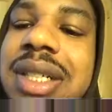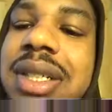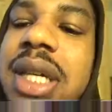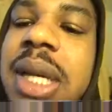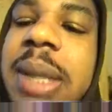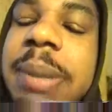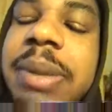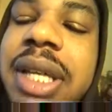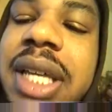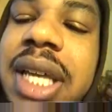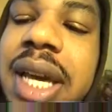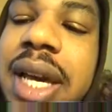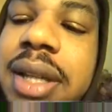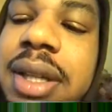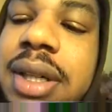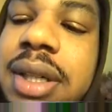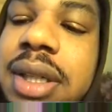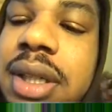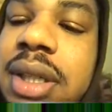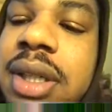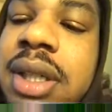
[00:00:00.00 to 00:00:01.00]
come
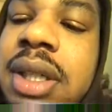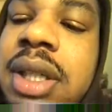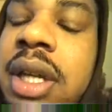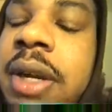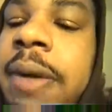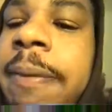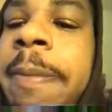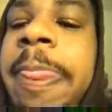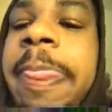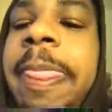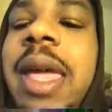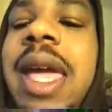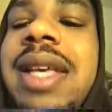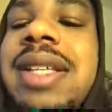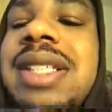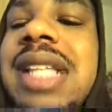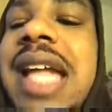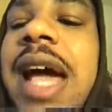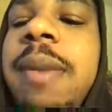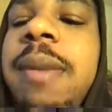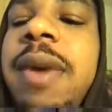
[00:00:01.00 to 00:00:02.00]
together and
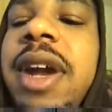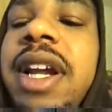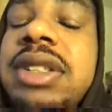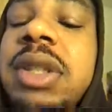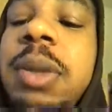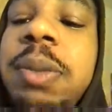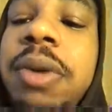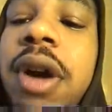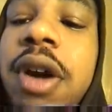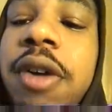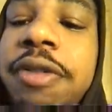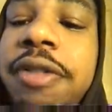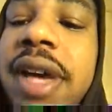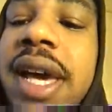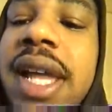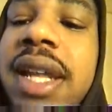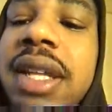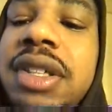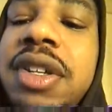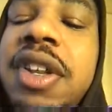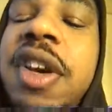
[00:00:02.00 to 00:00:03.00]
stop racial
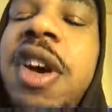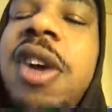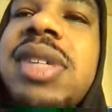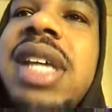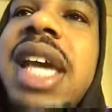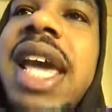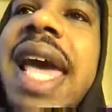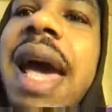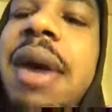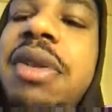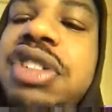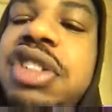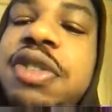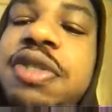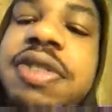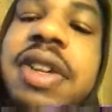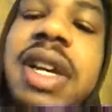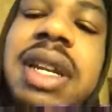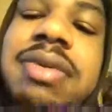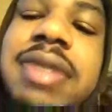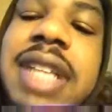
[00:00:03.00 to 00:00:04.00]
profiling. You know what I'm saying? How would you
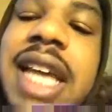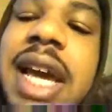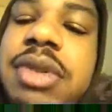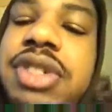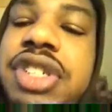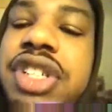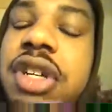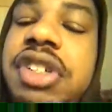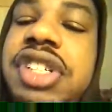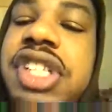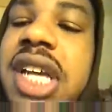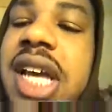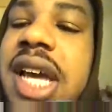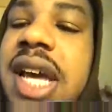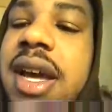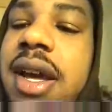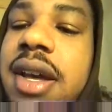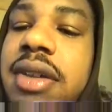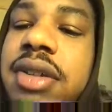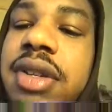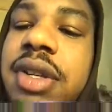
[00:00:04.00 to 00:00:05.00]
feel if that was your
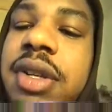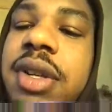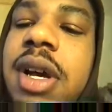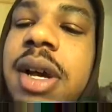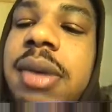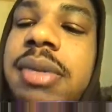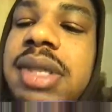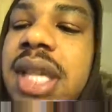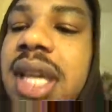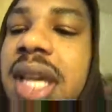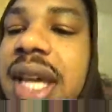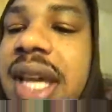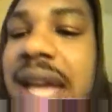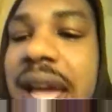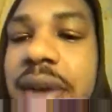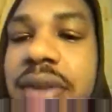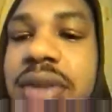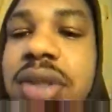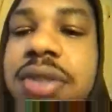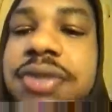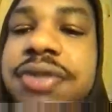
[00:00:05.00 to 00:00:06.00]
child? You know what I'm saying?
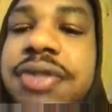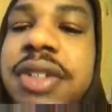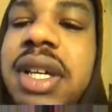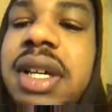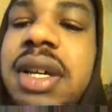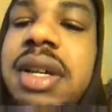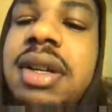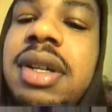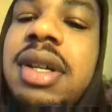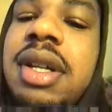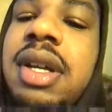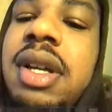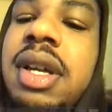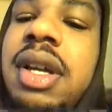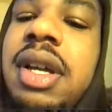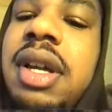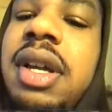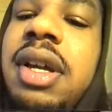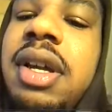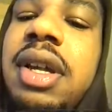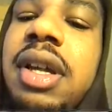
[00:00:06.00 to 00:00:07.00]
How would you feel
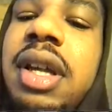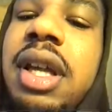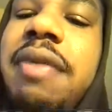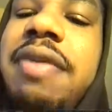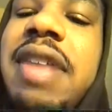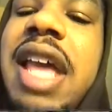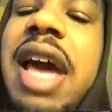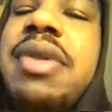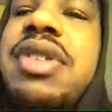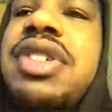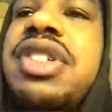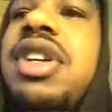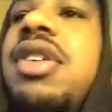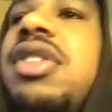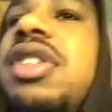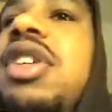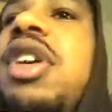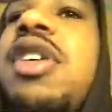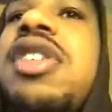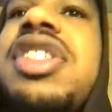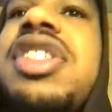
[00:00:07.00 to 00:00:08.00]
if that was your